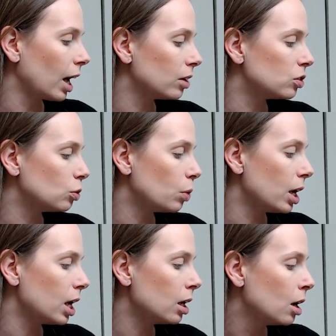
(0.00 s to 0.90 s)

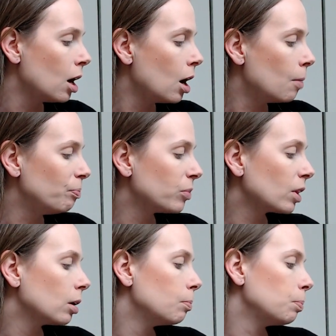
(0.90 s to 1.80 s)
Castaway,
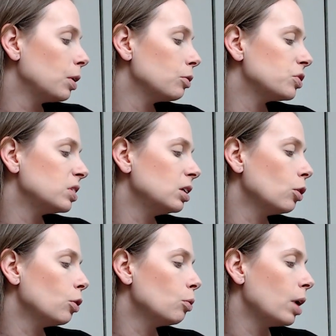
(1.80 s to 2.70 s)

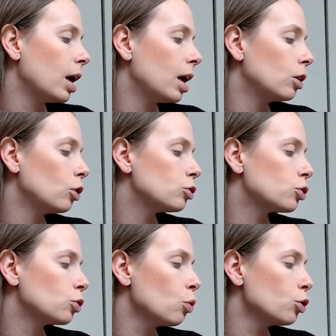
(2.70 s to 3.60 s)
Parasito, and
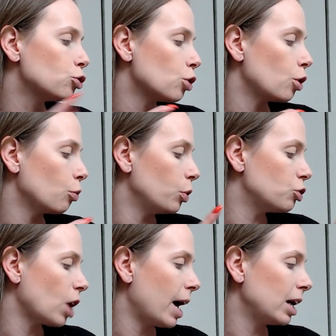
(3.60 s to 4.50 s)
Scorcher,
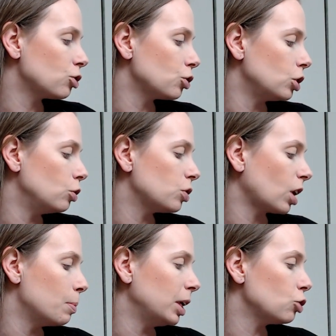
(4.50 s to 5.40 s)
which I actually use a
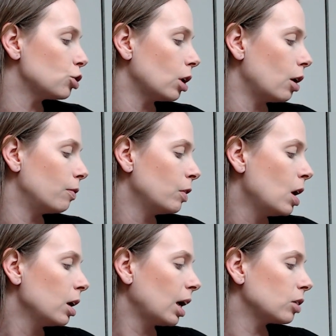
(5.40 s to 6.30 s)
combination of
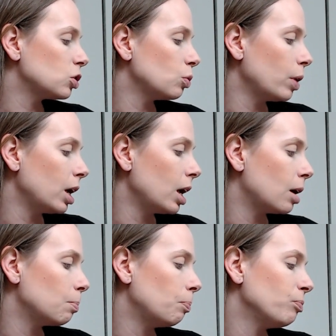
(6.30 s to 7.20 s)
Castaway
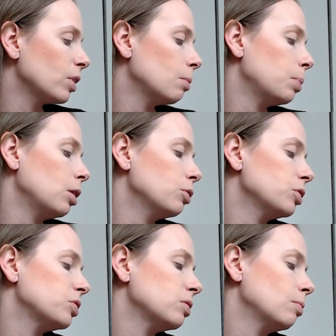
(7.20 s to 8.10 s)
and
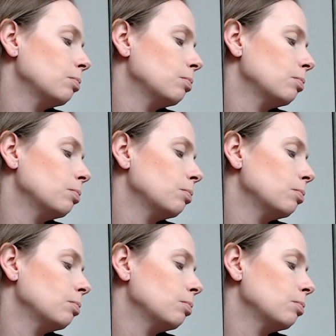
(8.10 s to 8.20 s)
Paris.